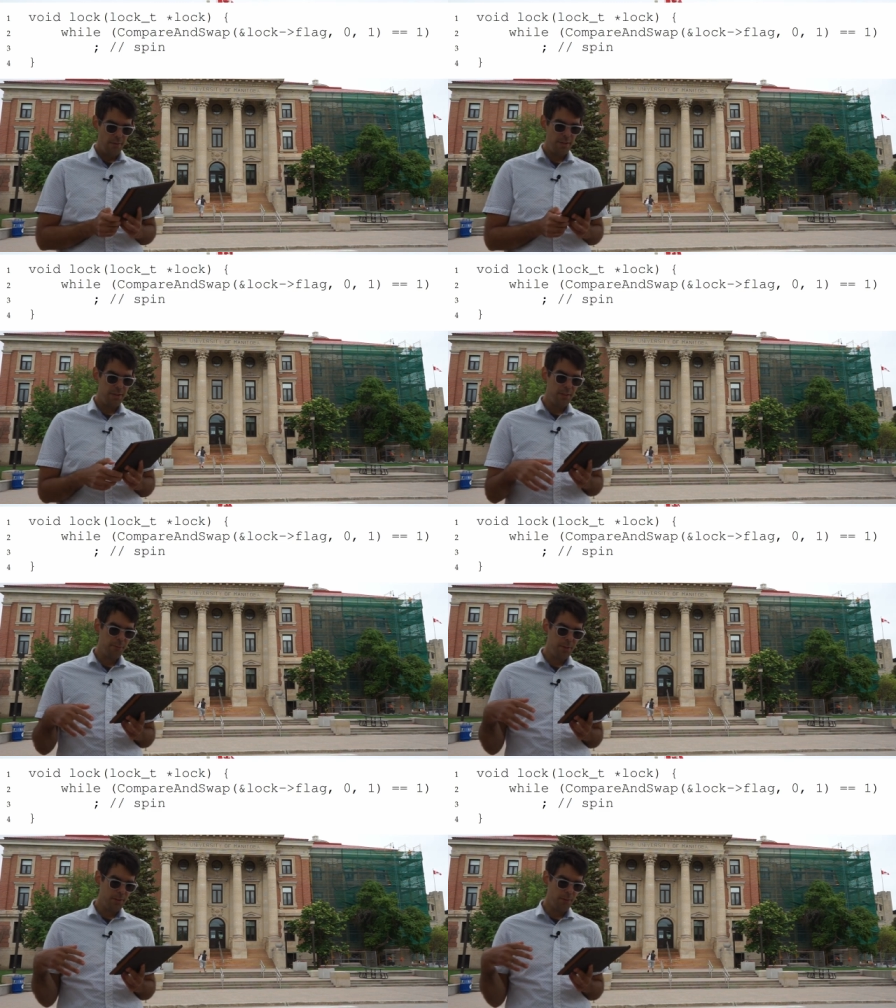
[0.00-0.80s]
The
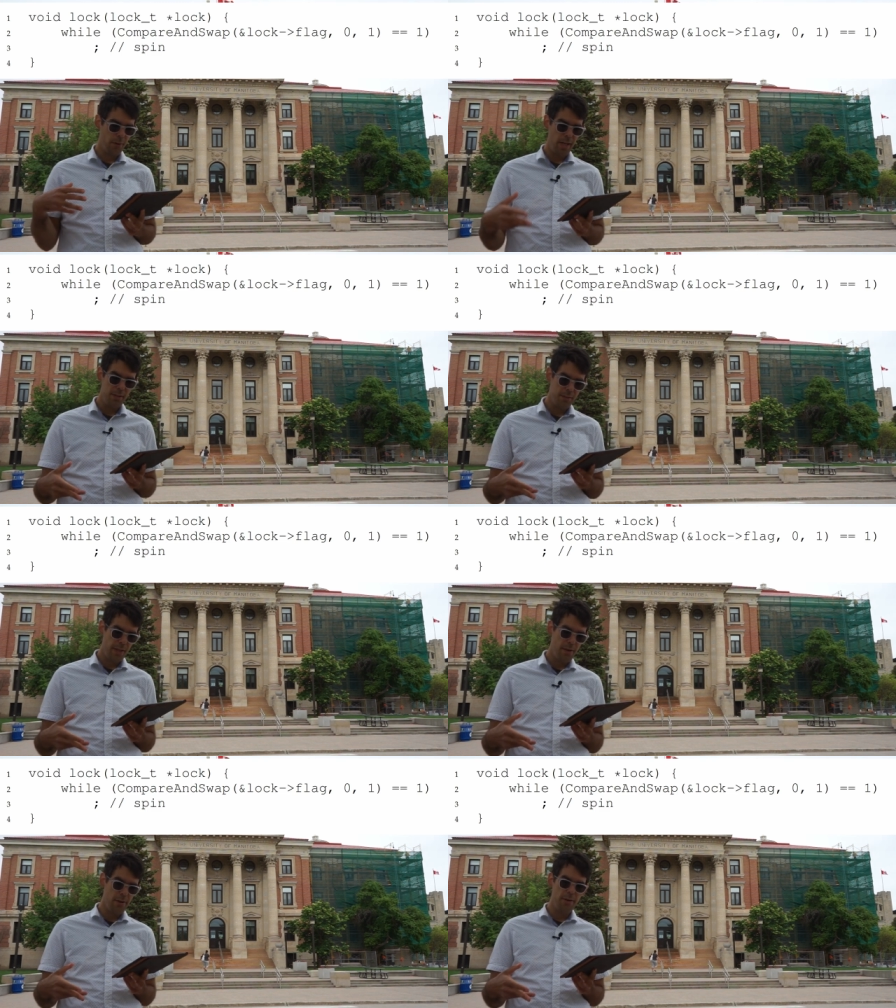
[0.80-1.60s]
difference for us
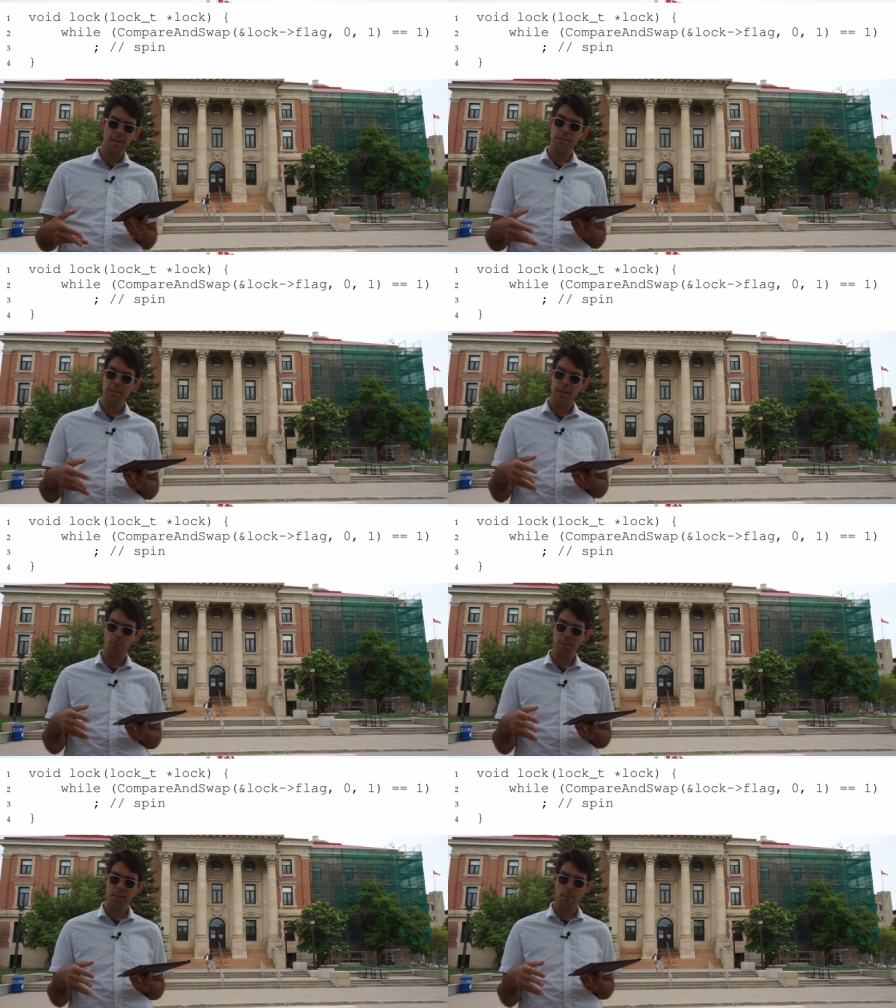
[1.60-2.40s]
here is that
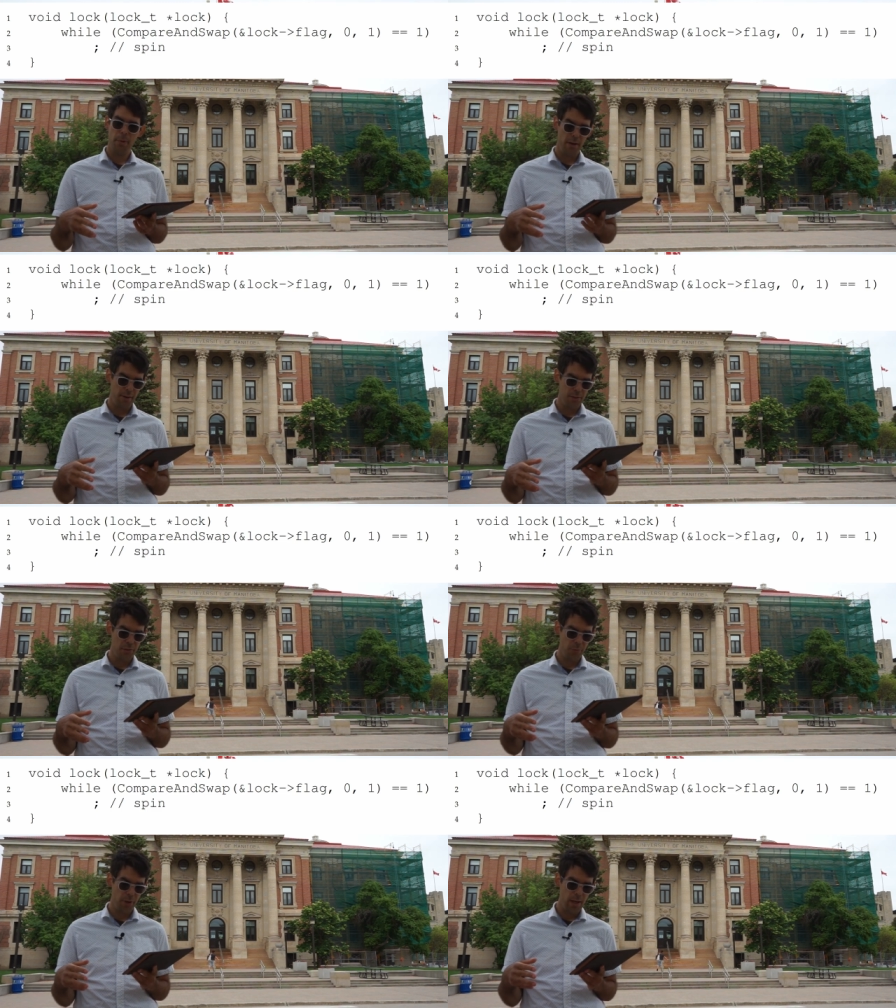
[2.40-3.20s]
with compare and
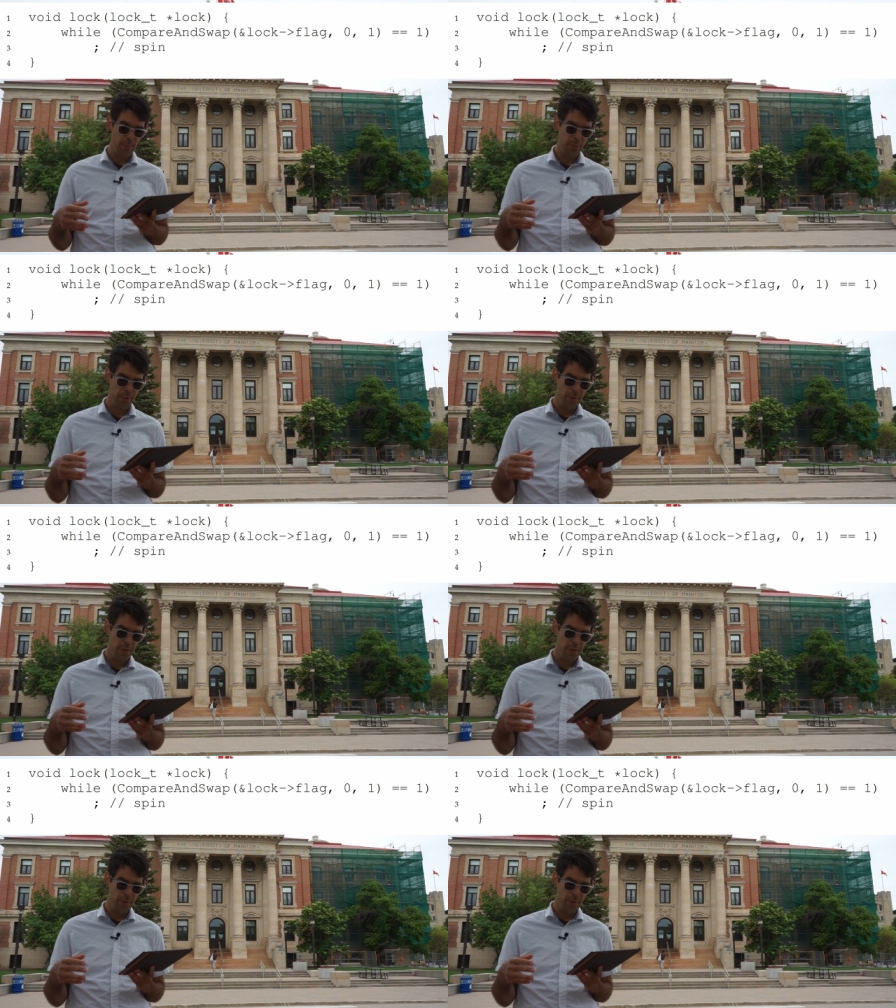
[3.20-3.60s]
swap,